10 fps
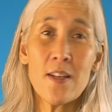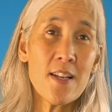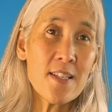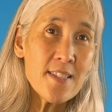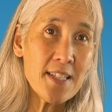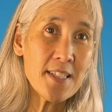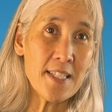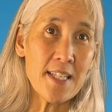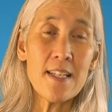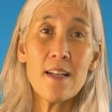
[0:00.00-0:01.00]

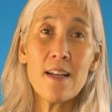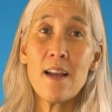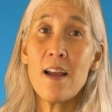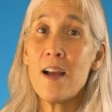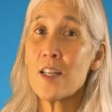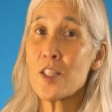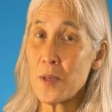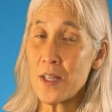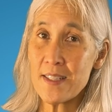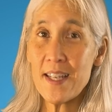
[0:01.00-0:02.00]
Secondly,
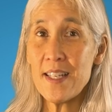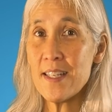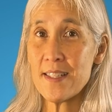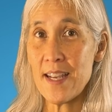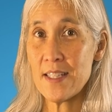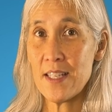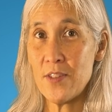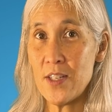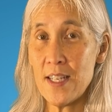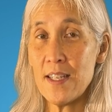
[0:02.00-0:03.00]
spontaneous
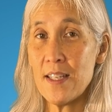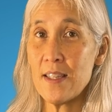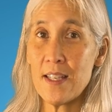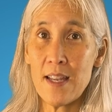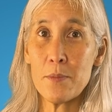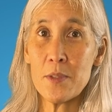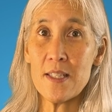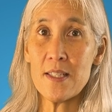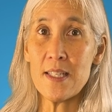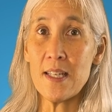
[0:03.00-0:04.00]
activity in the
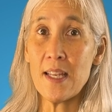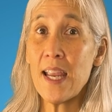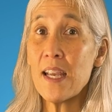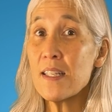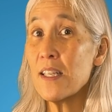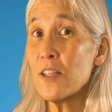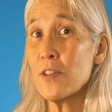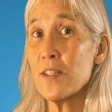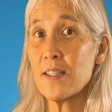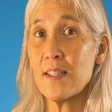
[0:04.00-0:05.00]
AMCC and
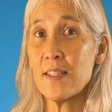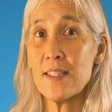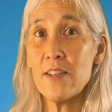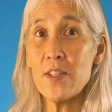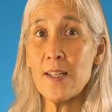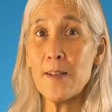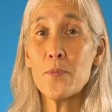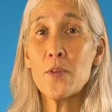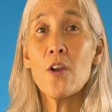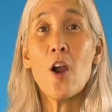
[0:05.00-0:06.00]
increased connectivity
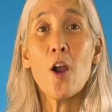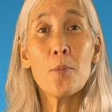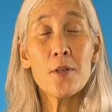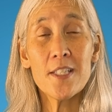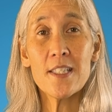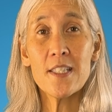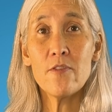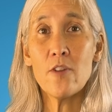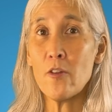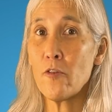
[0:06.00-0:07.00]
are predictive
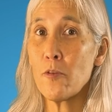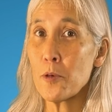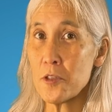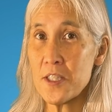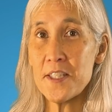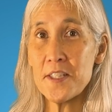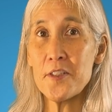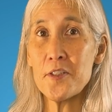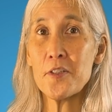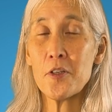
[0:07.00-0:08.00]
of
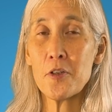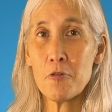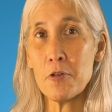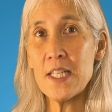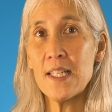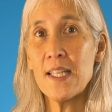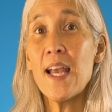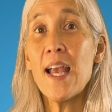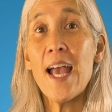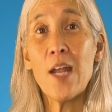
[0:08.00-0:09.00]
persistence, grit,
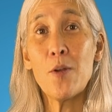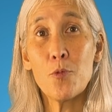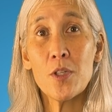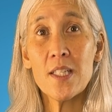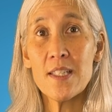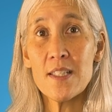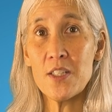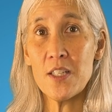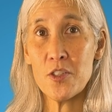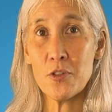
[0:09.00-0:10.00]
and willingness
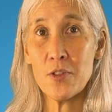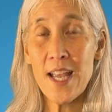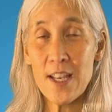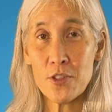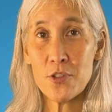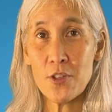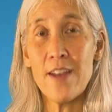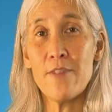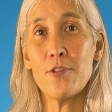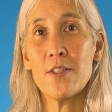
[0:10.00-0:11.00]
to exert extra
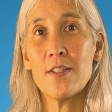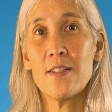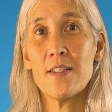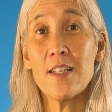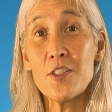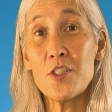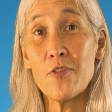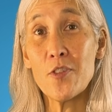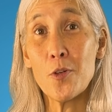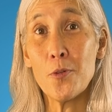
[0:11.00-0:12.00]
effort to
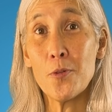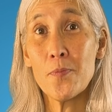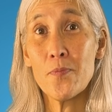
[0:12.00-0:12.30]
achieve a goal.